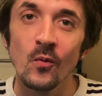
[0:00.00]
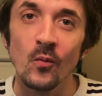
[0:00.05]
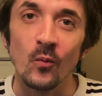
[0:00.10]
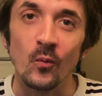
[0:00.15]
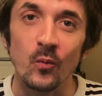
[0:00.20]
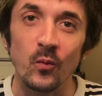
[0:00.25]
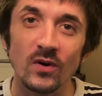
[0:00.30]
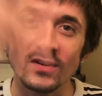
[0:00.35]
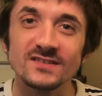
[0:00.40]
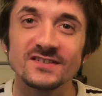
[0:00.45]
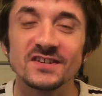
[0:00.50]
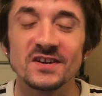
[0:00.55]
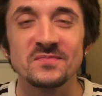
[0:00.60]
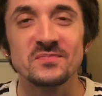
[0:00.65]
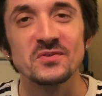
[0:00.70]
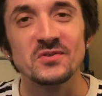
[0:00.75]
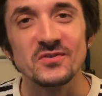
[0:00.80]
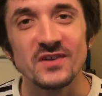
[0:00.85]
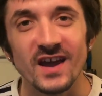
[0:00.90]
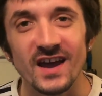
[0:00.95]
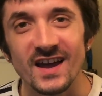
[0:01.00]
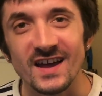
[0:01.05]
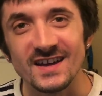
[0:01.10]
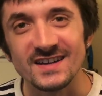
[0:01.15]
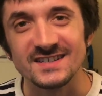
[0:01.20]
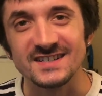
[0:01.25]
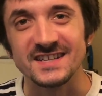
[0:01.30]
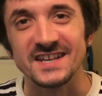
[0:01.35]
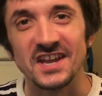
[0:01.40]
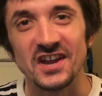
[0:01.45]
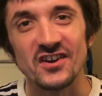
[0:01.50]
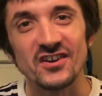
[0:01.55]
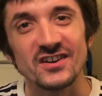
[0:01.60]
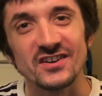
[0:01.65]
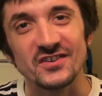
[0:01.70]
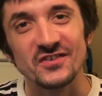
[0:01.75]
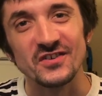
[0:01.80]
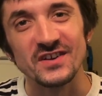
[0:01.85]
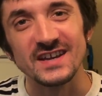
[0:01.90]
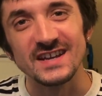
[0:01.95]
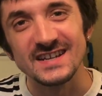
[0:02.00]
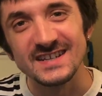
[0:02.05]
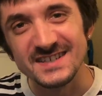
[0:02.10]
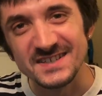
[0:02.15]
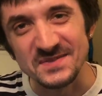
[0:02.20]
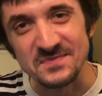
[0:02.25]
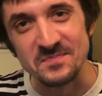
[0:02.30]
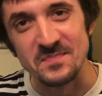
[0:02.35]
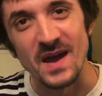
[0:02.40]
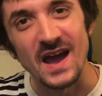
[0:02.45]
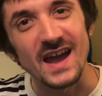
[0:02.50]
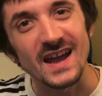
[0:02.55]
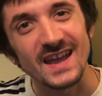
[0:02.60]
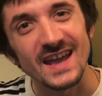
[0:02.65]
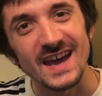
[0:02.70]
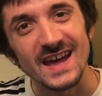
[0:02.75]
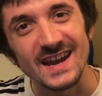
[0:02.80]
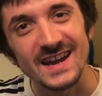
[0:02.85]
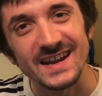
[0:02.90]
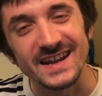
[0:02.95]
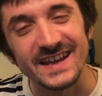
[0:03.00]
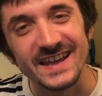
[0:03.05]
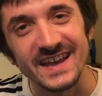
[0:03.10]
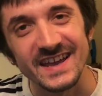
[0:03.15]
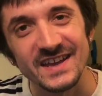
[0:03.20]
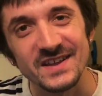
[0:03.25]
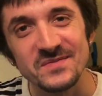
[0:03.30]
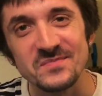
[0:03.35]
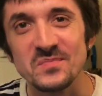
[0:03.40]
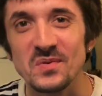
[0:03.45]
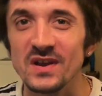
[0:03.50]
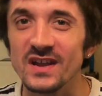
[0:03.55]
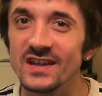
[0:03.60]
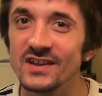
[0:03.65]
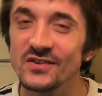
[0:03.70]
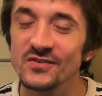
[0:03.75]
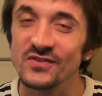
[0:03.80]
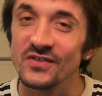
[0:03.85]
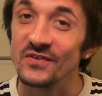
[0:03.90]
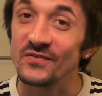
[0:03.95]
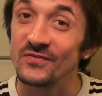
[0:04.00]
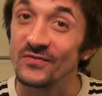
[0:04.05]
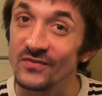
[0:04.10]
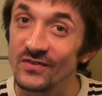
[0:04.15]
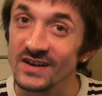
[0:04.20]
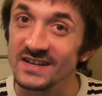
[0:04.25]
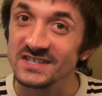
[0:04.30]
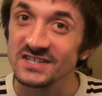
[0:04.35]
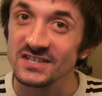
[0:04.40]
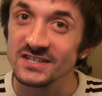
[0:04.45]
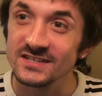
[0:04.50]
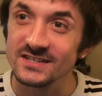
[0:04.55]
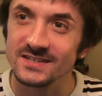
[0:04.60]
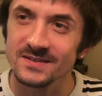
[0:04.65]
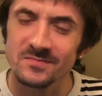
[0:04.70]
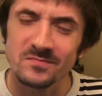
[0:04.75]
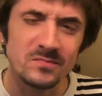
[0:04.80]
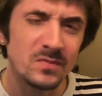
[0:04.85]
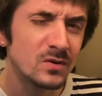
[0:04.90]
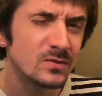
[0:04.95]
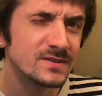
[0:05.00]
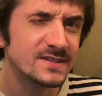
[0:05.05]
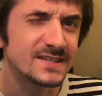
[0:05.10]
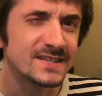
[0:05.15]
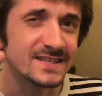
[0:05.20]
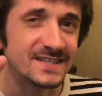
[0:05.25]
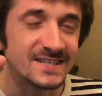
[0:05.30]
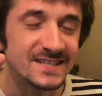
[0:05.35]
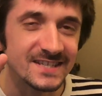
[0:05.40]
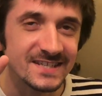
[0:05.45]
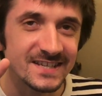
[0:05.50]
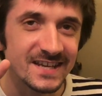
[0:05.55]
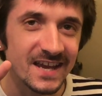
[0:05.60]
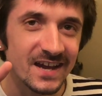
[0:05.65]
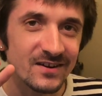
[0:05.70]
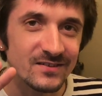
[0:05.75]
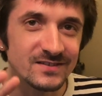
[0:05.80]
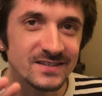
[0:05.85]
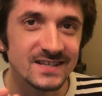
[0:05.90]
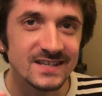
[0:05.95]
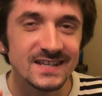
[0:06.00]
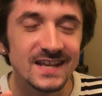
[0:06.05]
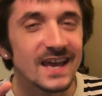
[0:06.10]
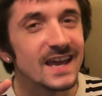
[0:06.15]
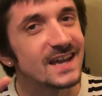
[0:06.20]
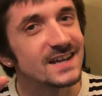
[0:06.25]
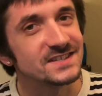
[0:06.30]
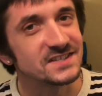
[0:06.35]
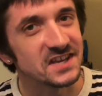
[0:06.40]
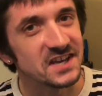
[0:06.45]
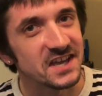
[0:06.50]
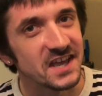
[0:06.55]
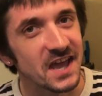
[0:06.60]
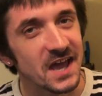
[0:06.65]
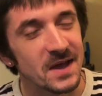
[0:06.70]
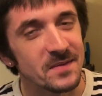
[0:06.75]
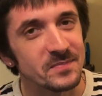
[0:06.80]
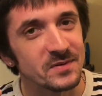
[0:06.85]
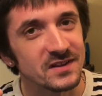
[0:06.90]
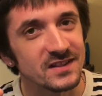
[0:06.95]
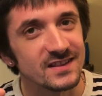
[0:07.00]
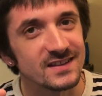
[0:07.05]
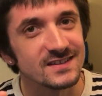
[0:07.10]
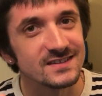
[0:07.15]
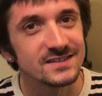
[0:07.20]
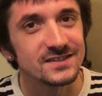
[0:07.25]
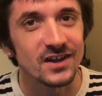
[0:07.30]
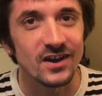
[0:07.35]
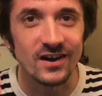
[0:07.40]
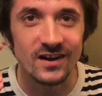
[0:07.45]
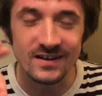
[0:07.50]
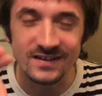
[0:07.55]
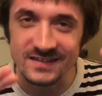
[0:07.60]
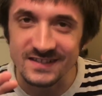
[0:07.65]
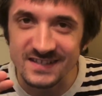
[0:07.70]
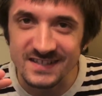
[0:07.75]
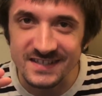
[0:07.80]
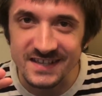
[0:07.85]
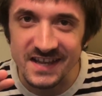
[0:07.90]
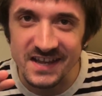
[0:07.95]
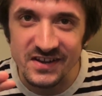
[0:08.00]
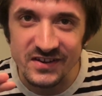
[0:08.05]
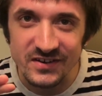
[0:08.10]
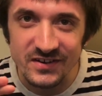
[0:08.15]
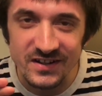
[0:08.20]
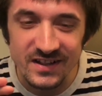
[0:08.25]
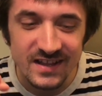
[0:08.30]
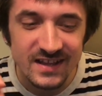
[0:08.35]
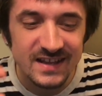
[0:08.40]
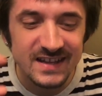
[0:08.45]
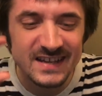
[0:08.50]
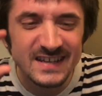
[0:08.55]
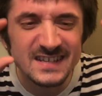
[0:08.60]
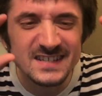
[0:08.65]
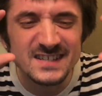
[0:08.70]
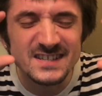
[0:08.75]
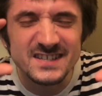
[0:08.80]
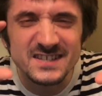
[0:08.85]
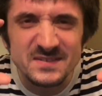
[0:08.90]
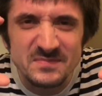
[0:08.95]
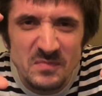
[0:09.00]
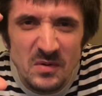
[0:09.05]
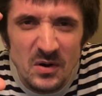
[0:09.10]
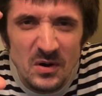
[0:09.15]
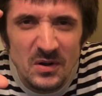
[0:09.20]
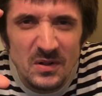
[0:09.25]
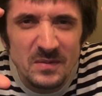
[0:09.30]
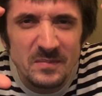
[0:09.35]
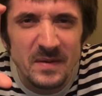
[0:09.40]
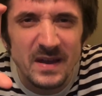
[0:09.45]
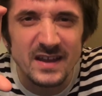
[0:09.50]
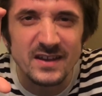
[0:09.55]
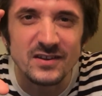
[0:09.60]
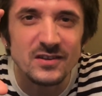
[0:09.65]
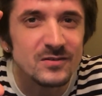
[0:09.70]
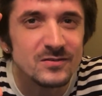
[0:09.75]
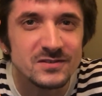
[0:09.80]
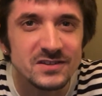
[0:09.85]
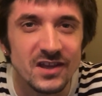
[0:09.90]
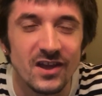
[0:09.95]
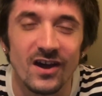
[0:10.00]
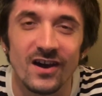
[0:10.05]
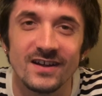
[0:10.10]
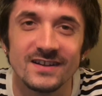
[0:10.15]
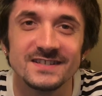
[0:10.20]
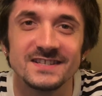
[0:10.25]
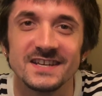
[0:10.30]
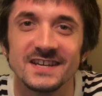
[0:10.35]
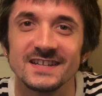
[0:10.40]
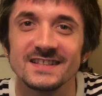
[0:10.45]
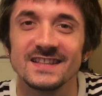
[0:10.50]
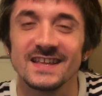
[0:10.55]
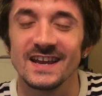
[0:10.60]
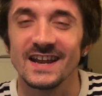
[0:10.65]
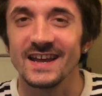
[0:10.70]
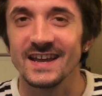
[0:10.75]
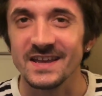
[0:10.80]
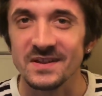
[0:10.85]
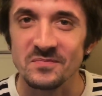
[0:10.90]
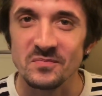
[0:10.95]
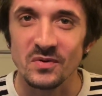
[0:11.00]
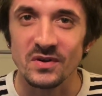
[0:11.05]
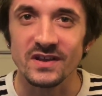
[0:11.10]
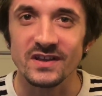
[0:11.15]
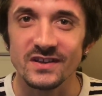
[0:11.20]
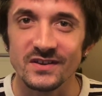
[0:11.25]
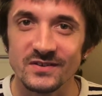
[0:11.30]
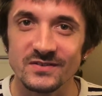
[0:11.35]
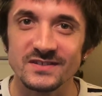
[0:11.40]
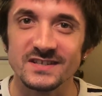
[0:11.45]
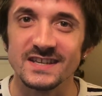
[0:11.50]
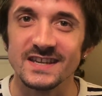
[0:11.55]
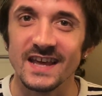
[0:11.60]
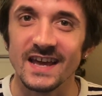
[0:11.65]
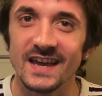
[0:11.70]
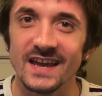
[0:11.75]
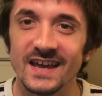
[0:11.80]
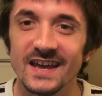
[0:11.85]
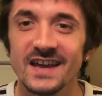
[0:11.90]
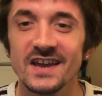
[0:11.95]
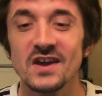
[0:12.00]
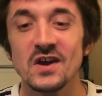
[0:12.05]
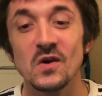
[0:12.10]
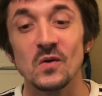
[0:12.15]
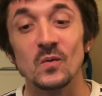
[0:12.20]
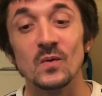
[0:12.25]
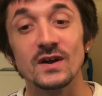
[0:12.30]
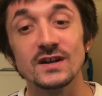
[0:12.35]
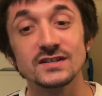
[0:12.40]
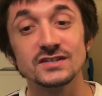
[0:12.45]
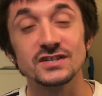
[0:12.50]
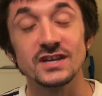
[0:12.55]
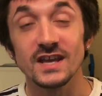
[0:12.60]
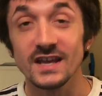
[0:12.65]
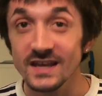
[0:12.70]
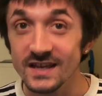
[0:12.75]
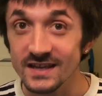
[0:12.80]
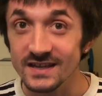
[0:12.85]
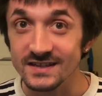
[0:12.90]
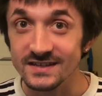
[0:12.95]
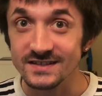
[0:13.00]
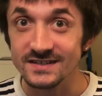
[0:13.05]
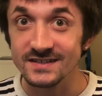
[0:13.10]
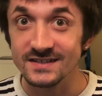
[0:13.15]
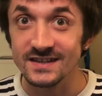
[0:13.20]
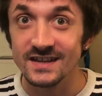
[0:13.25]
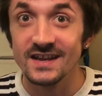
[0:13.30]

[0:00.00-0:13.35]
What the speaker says: What's up, you guys? Garrett Greenest back at it again, bringing you the freshest, most discounted, anti-capitalist, on sale, small, minute content that I can bring you today, which is